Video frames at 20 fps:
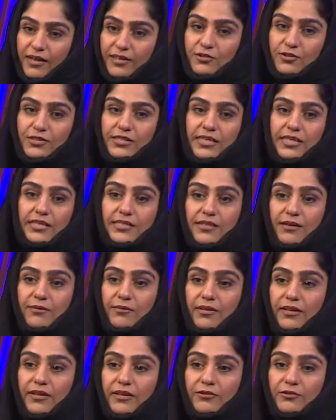would like to say
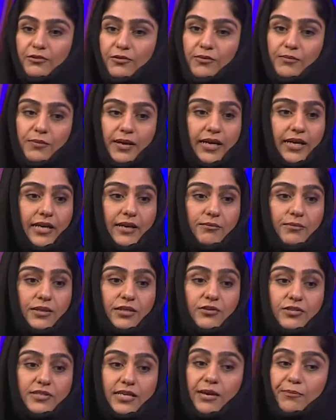something to Miriam,
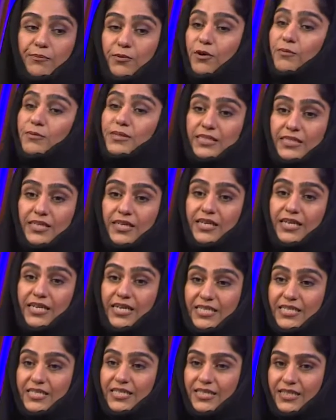because I promised her
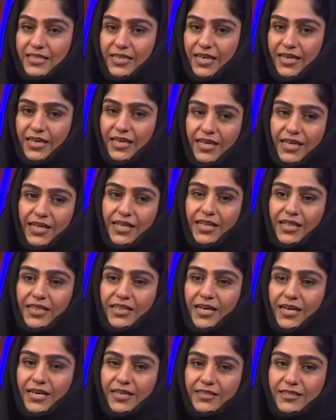yesterday
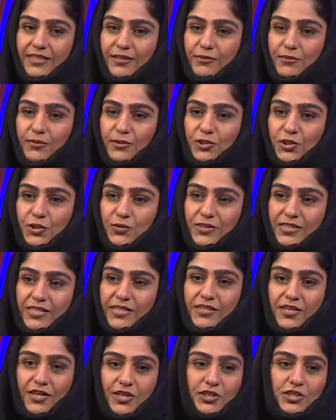that she
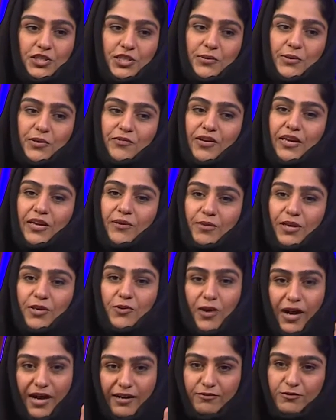was encouraging me,
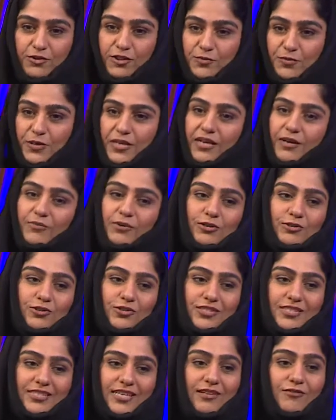Fahima, you have to speak
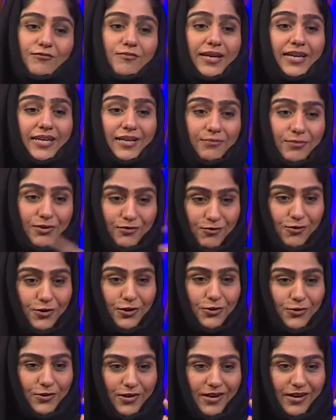about yourself. Miriam,
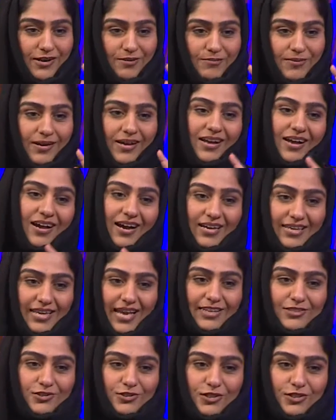before you come,
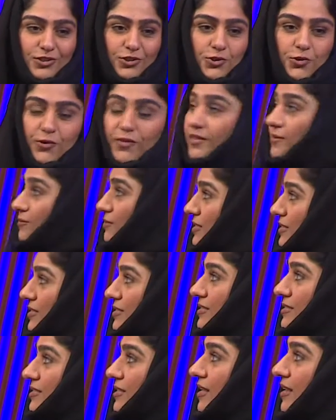I actually showed them
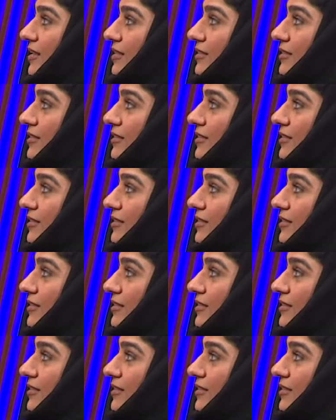this